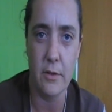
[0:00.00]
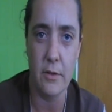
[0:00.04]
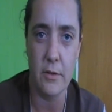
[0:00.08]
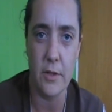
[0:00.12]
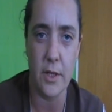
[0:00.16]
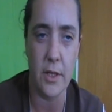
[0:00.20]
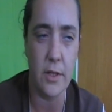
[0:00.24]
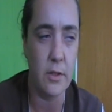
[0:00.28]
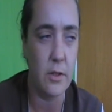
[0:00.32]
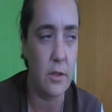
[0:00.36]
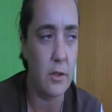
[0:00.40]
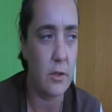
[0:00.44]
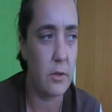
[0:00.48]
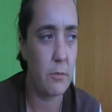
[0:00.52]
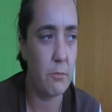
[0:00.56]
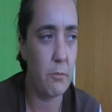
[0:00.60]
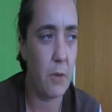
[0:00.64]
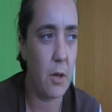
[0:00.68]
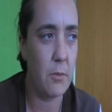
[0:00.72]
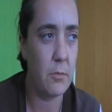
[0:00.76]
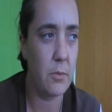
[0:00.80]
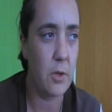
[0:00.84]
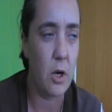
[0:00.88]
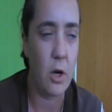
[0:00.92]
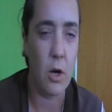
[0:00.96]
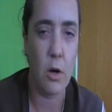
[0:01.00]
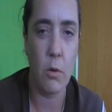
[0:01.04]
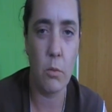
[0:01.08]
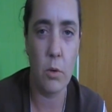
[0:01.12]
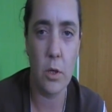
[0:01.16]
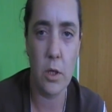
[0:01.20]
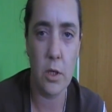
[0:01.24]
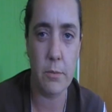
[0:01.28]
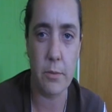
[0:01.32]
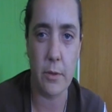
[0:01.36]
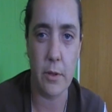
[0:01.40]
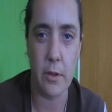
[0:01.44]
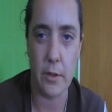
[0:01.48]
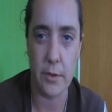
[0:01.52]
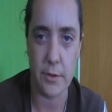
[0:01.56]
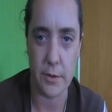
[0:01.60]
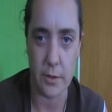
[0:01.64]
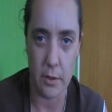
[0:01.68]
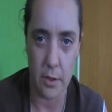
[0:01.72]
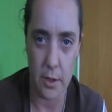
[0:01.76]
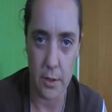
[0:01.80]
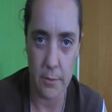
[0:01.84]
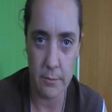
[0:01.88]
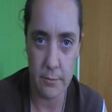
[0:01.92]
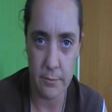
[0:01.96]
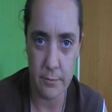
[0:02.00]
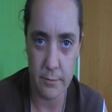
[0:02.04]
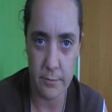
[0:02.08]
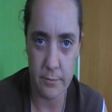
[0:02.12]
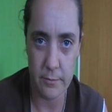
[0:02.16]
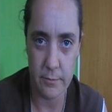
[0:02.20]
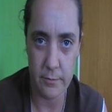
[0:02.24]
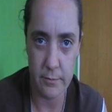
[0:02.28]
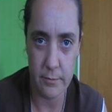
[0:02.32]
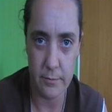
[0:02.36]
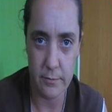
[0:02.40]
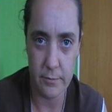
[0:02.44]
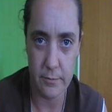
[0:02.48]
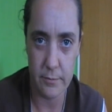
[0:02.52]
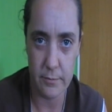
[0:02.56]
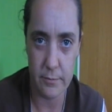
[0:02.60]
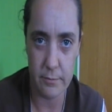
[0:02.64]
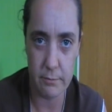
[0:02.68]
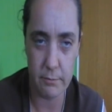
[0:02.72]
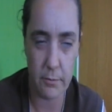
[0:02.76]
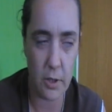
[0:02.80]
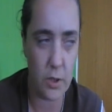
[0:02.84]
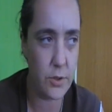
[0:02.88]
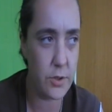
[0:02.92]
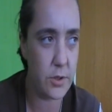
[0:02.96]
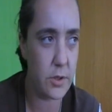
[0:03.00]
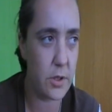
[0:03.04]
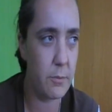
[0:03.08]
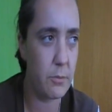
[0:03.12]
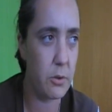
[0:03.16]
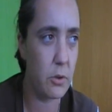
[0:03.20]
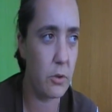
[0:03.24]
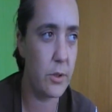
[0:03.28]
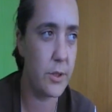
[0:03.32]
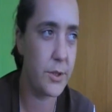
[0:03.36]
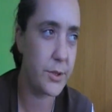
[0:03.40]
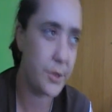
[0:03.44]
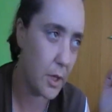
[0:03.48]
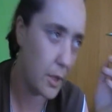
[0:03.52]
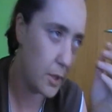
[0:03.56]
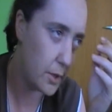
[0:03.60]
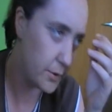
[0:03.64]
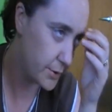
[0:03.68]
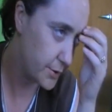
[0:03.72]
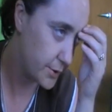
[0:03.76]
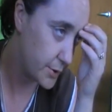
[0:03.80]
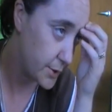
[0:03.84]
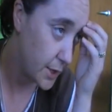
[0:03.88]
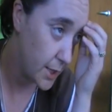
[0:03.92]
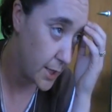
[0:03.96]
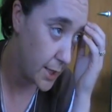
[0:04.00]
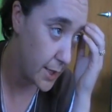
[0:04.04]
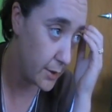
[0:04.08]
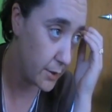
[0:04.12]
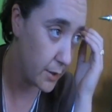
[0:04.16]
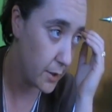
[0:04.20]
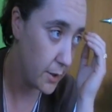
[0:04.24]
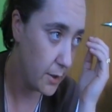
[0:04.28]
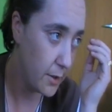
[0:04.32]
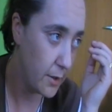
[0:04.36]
then mum can't work part-time. Most employers don't understand